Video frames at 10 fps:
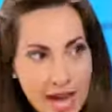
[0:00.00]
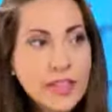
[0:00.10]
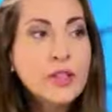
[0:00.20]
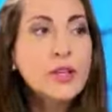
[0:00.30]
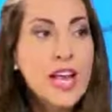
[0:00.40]

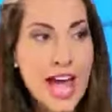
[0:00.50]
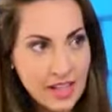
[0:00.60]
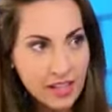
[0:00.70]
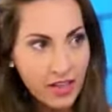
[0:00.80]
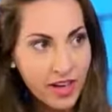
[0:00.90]
can learn
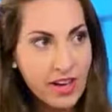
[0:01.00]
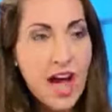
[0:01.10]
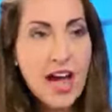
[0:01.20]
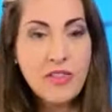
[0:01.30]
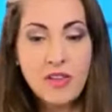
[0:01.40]
anything.
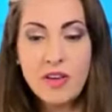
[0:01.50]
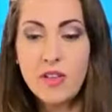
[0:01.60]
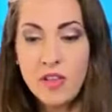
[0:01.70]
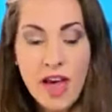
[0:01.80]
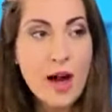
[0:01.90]
I think,
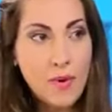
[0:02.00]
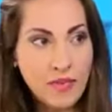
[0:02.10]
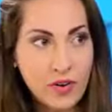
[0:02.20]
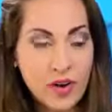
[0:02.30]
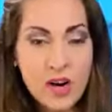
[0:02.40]

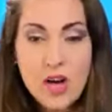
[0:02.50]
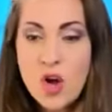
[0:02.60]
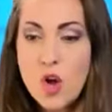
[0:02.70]
however,